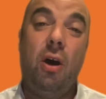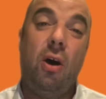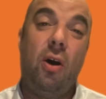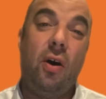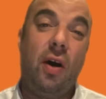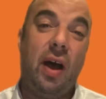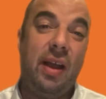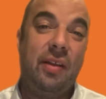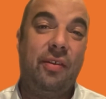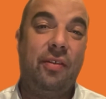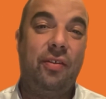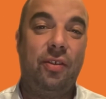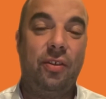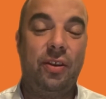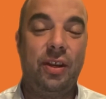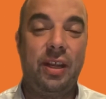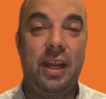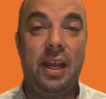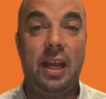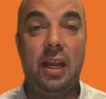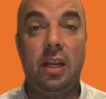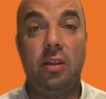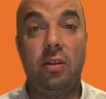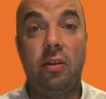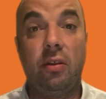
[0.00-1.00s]
or I
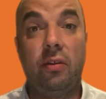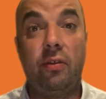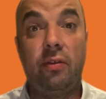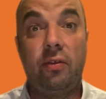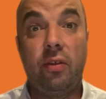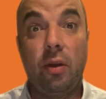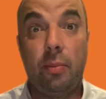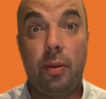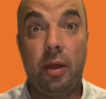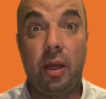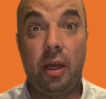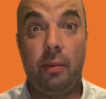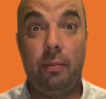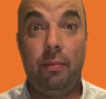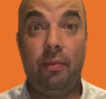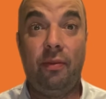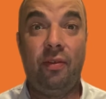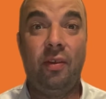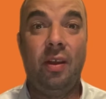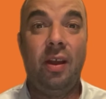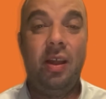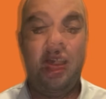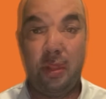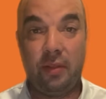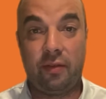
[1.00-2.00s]
study in the
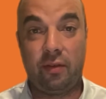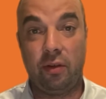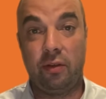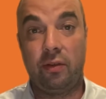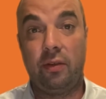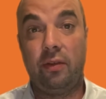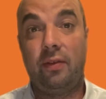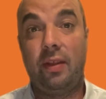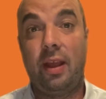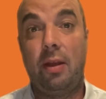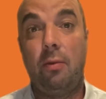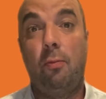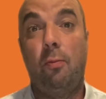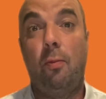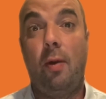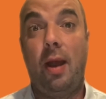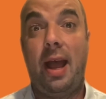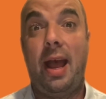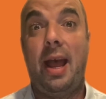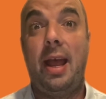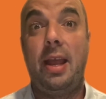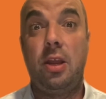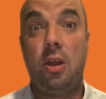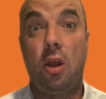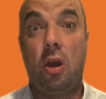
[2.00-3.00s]
suburbs. But it's good to say
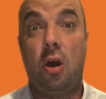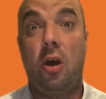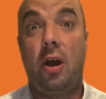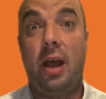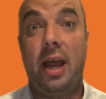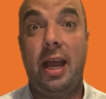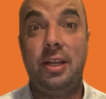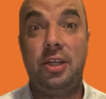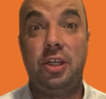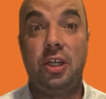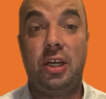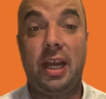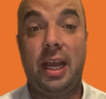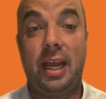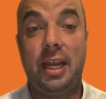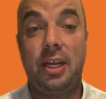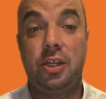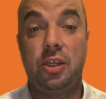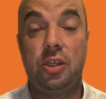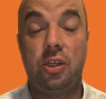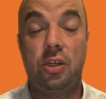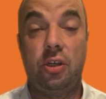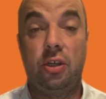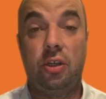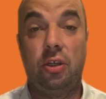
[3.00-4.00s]
where your
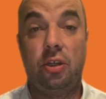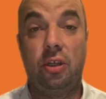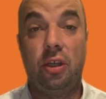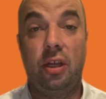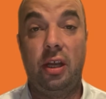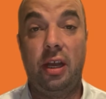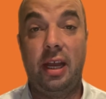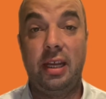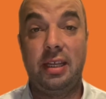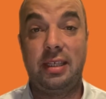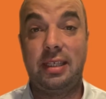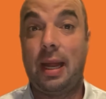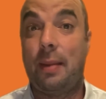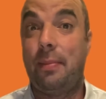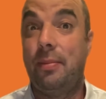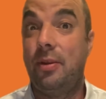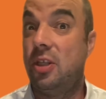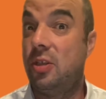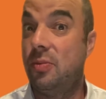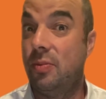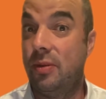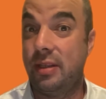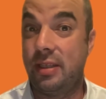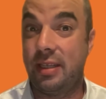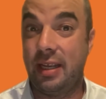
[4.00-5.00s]
educational
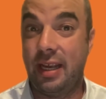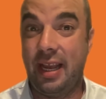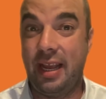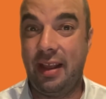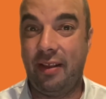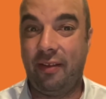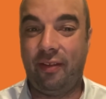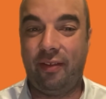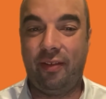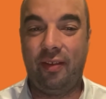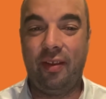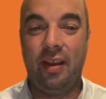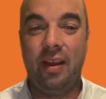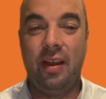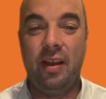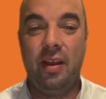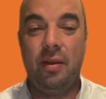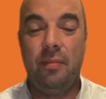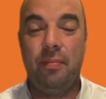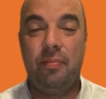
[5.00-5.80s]
establishment is.